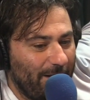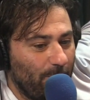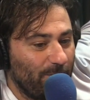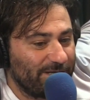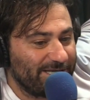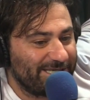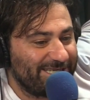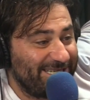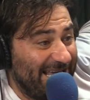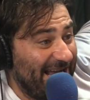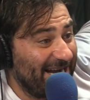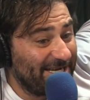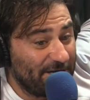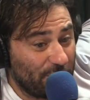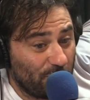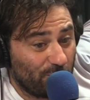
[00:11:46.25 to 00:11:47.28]
which is
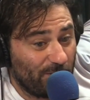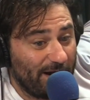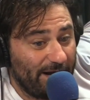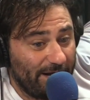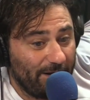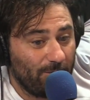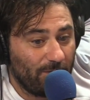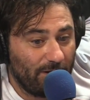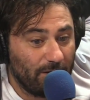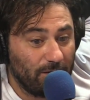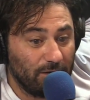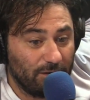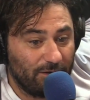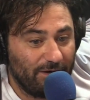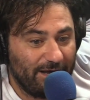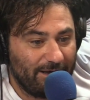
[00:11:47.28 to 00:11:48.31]
technical writing, where he'll
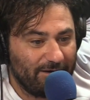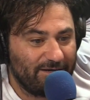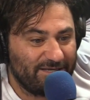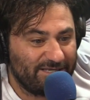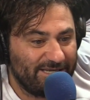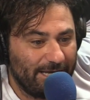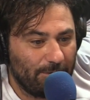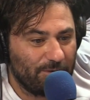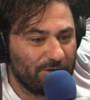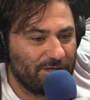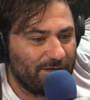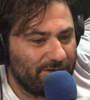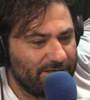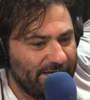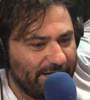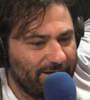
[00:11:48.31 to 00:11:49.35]
learn how to distinguish and
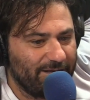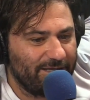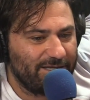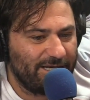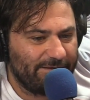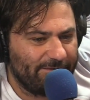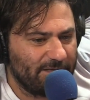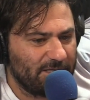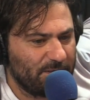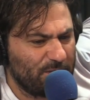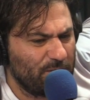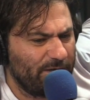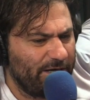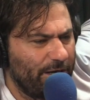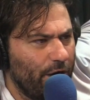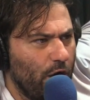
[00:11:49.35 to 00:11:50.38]
articulate the difference
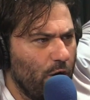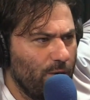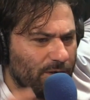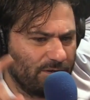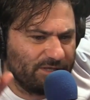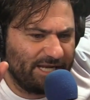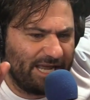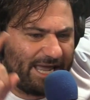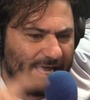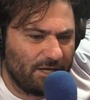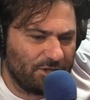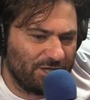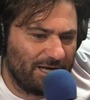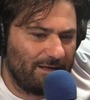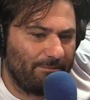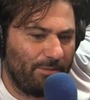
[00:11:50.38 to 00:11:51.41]
between an owner's
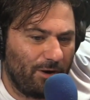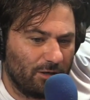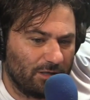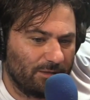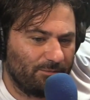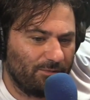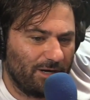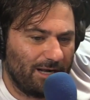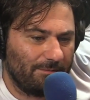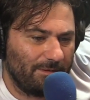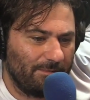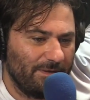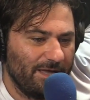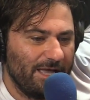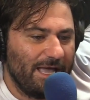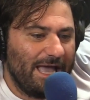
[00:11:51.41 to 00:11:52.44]
handjob parlor problem